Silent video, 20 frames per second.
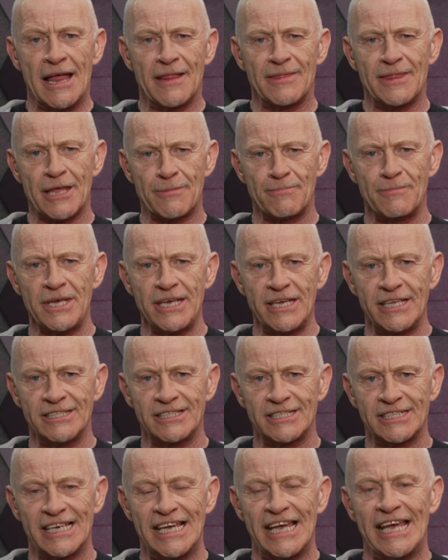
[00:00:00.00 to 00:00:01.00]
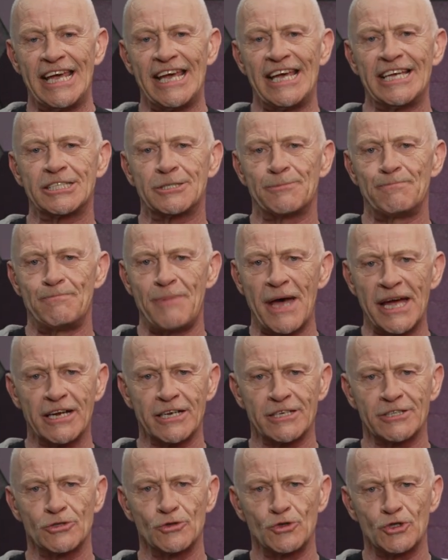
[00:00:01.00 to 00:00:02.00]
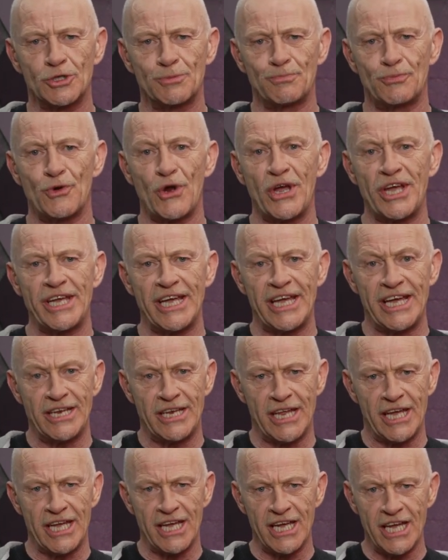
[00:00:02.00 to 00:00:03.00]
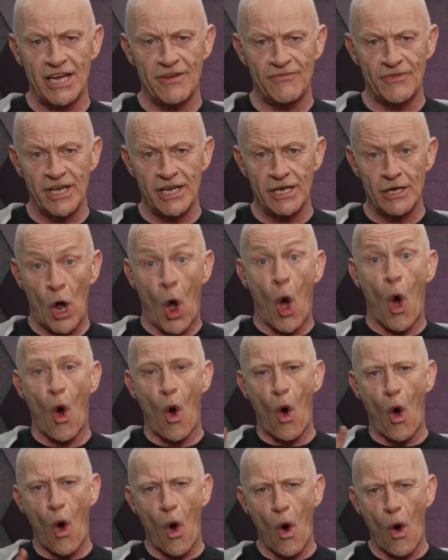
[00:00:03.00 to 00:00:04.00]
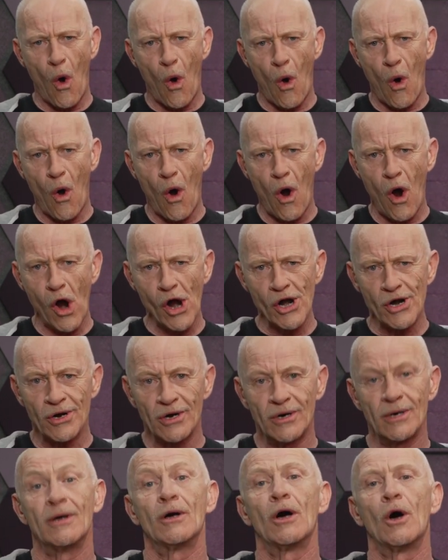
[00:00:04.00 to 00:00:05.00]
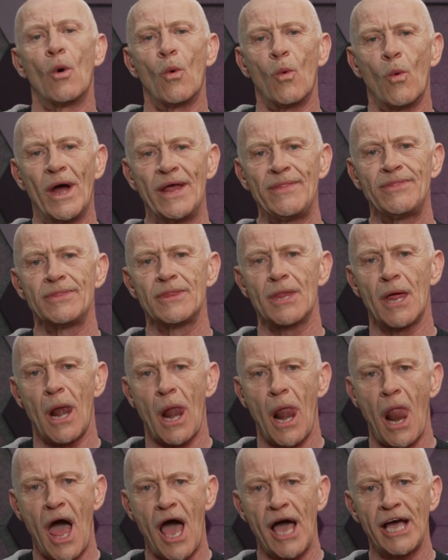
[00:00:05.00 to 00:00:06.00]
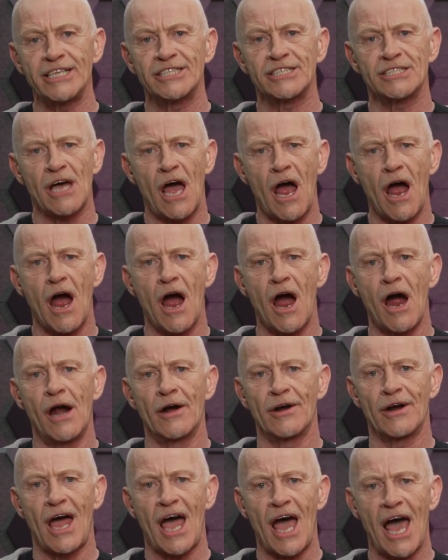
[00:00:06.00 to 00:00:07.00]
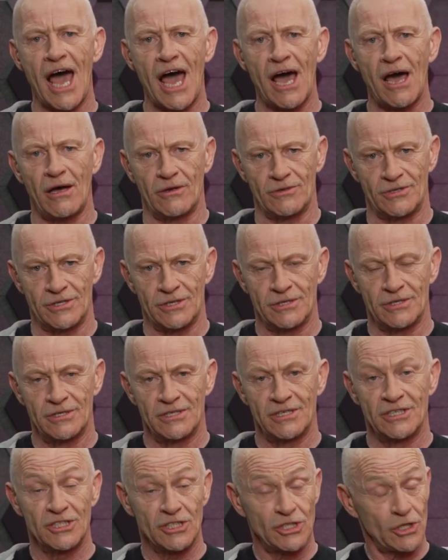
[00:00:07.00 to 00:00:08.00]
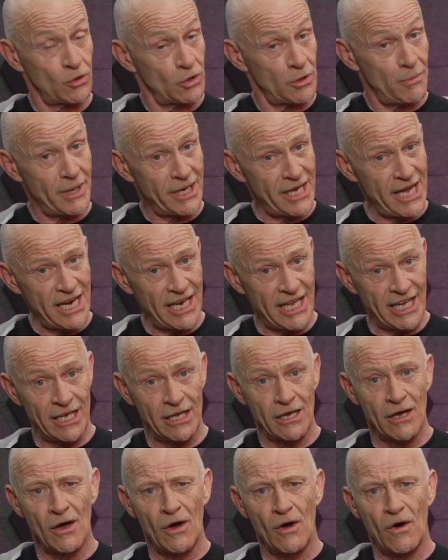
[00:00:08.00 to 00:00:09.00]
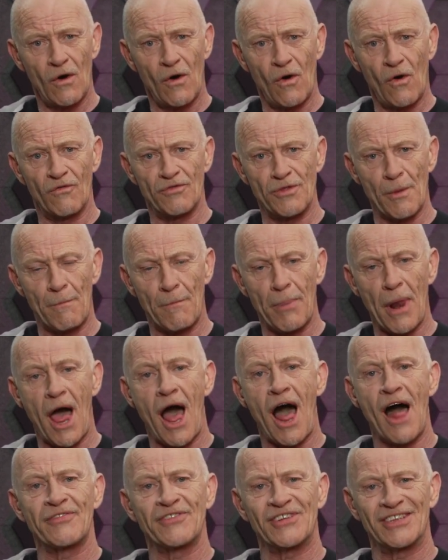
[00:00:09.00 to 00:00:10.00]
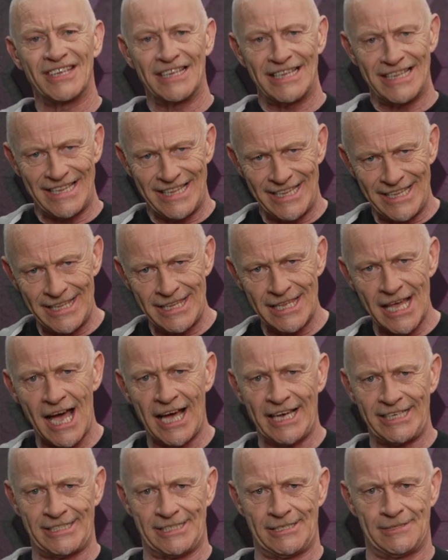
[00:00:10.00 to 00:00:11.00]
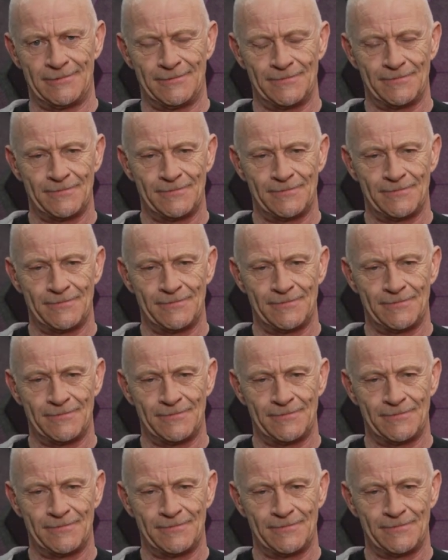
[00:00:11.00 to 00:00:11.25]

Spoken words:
That means it's better to spray in the evening or when the lights are out. So the beginning of the plant night.